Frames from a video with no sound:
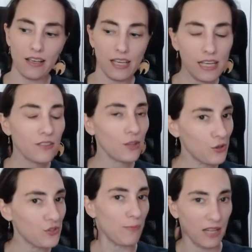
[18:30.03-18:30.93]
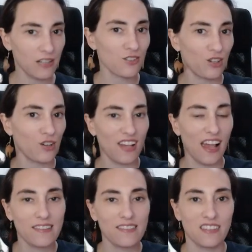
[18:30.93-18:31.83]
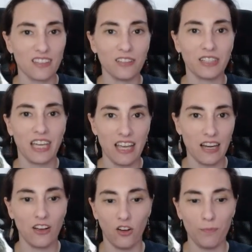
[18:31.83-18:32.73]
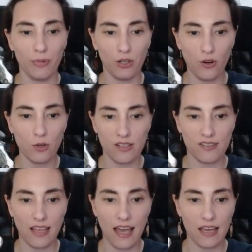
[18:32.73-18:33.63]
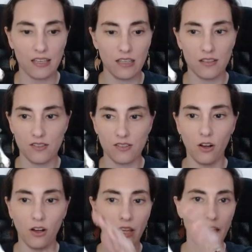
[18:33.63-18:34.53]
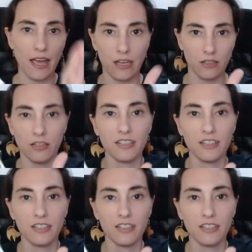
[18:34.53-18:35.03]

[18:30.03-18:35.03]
in those pictures, I still can't help but notice that he is all head.